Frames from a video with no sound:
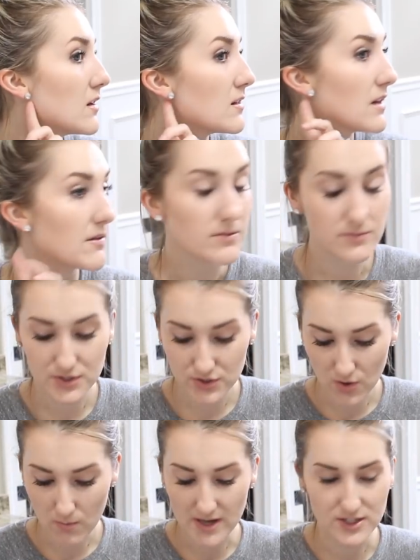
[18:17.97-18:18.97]
Love them
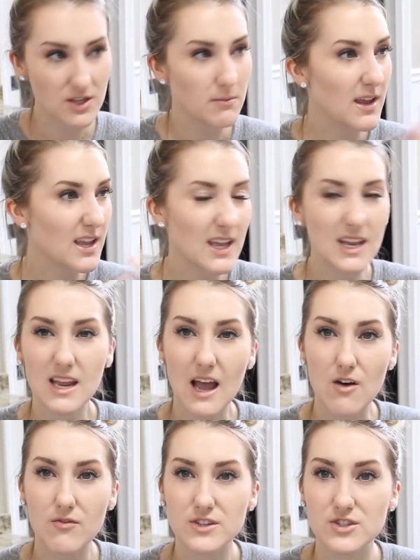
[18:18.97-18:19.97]
so much. They make any
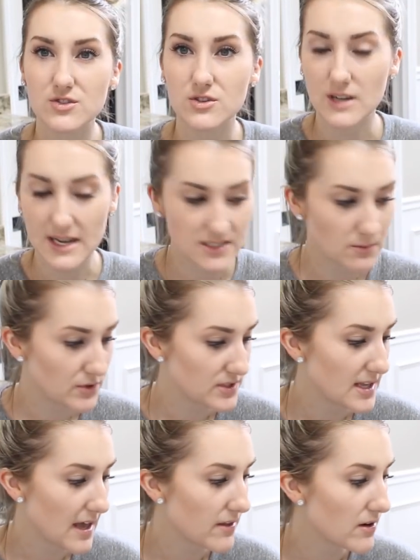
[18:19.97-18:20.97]
outfit just look nice and put
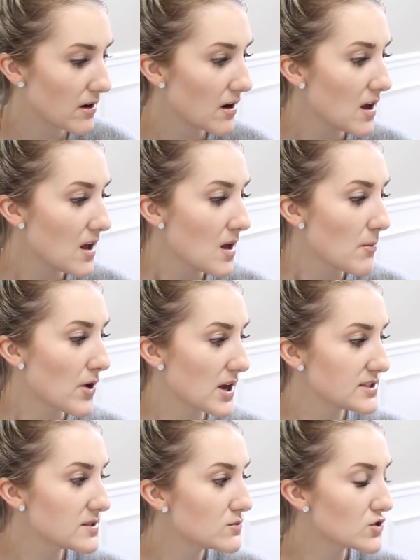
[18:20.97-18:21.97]
together. Put
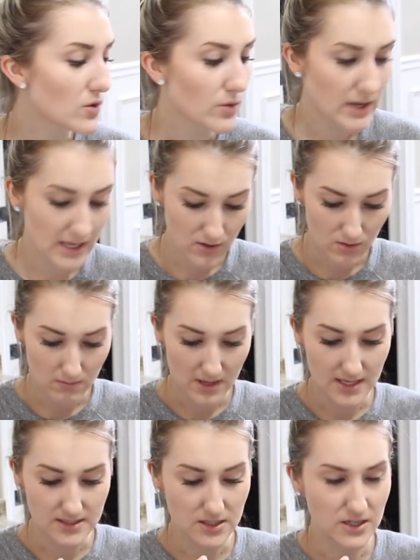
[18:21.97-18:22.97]
on some jewelry, it couldn't be
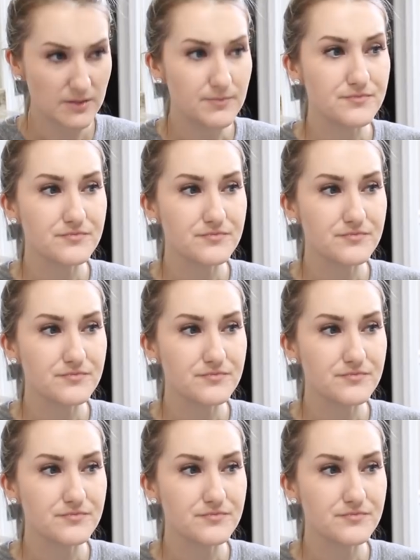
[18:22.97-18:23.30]
easier.